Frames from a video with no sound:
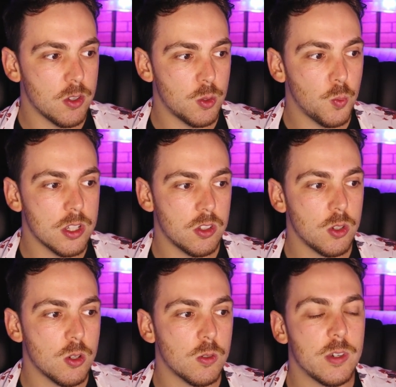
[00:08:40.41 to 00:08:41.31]
because
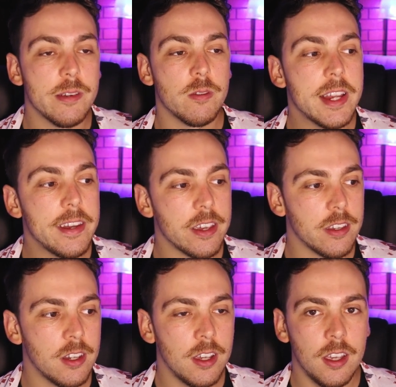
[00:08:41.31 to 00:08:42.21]
once you're
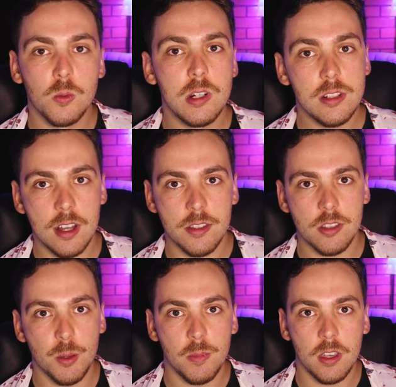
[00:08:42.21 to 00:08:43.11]
rereading it, you'll
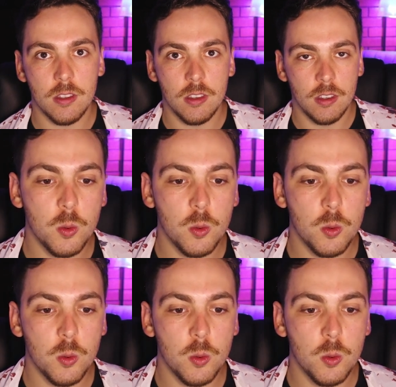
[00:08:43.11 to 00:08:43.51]
realize something.